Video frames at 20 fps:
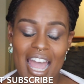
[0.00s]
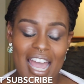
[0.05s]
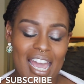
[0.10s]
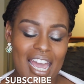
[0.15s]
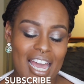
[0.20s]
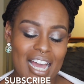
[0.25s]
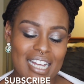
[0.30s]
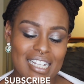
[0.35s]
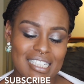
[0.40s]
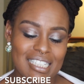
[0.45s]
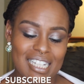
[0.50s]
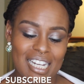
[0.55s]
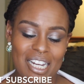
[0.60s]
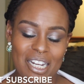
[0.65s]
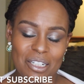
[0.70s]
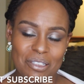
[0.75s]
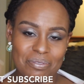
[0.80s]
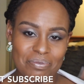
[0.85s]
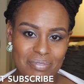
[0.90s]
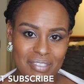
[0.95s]
and
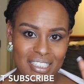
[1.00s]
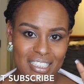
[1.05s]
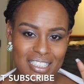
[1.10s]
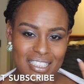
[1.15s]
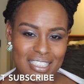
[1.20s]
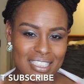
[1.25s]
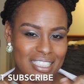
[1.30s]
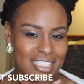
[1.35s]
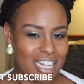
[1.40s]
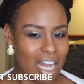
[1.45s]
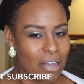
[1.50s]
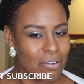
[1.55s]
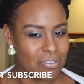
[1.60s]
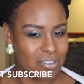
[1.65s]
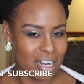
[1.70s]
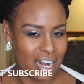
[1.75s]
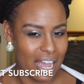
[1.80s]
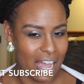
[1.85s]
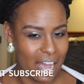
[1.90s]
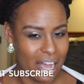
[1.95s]
ciao
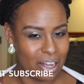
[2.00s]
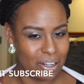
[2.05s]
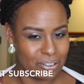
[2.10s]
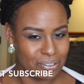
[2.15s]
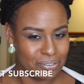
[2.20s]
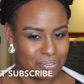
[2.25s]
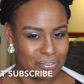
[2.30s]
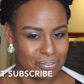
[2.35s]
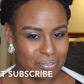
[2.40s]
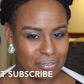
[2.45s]
for now.